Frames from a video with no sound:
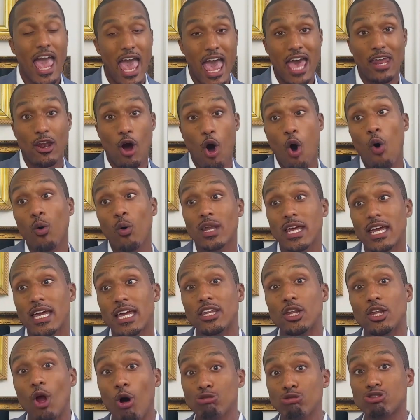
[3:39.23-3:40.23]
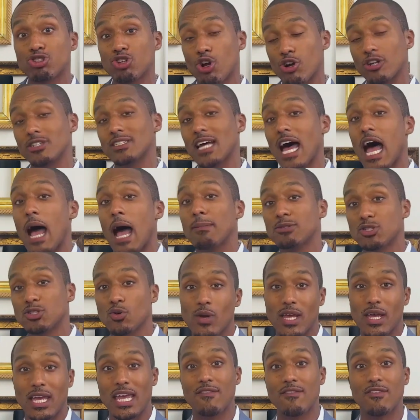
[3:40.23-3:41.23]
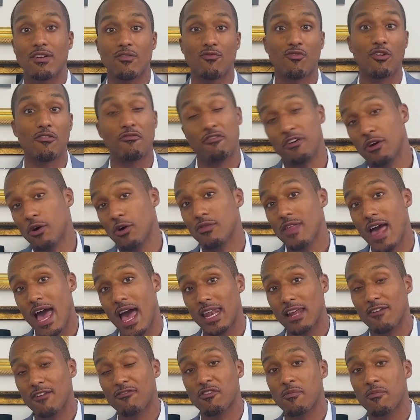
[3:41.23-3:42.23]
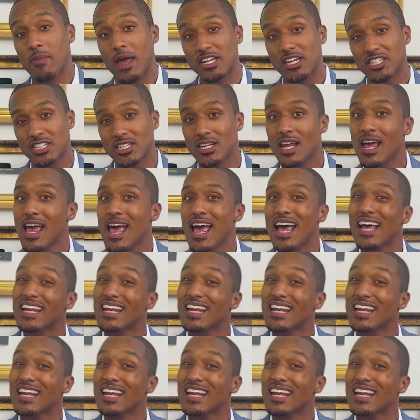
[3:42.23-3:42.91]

and only in those certain times do we even reveal that information.